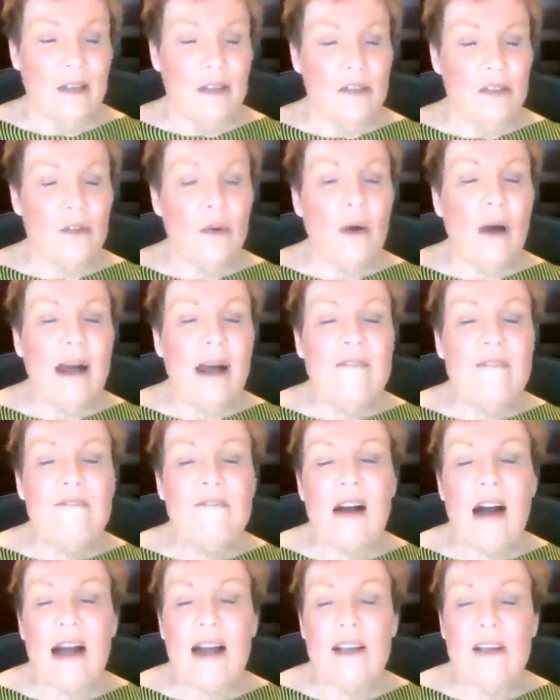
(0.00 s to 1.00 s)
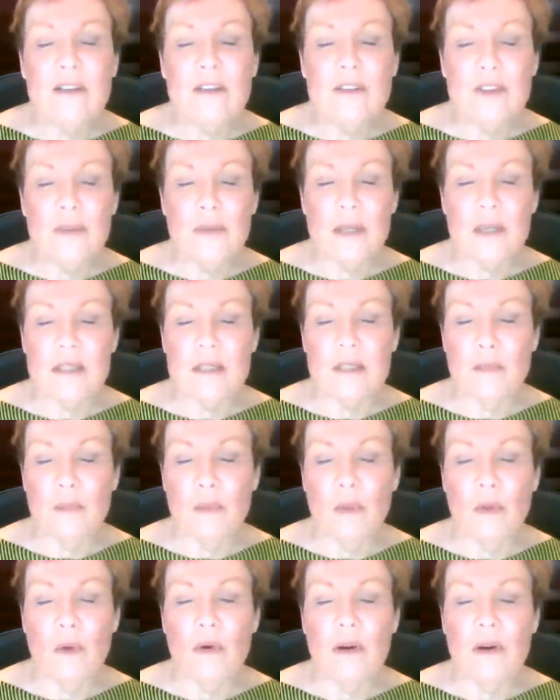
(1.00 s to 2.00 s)
So I invite you to
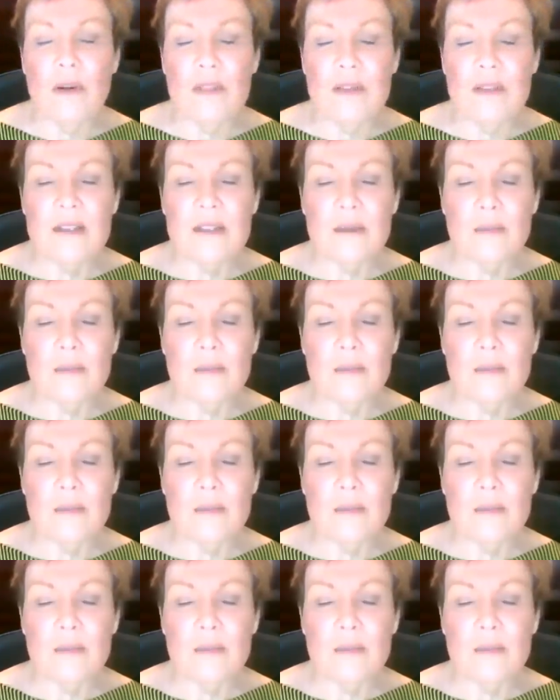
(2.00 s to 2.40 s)
explore this